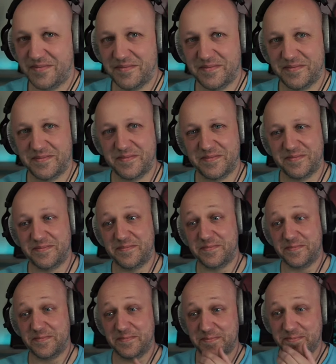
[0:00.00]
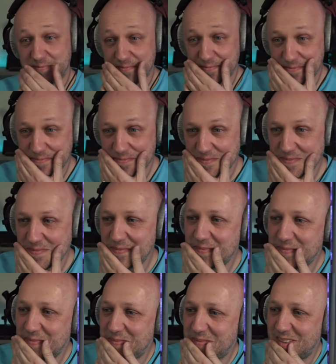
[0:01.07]

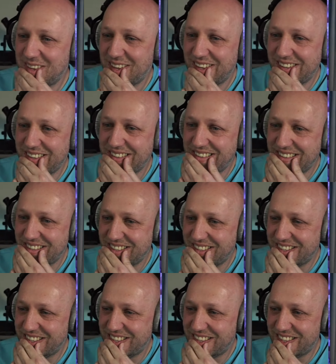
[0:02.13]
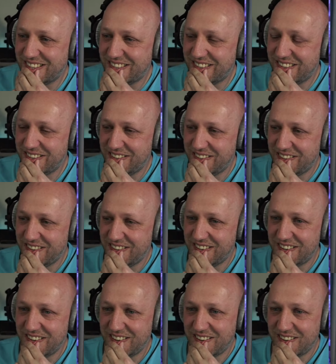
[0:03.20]

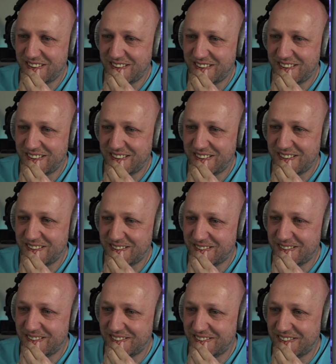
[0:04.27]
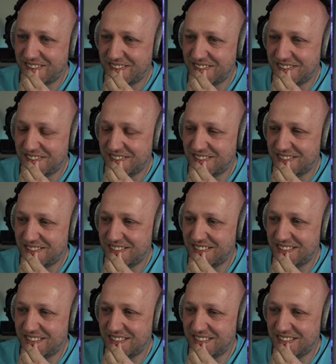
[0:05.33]
(silent)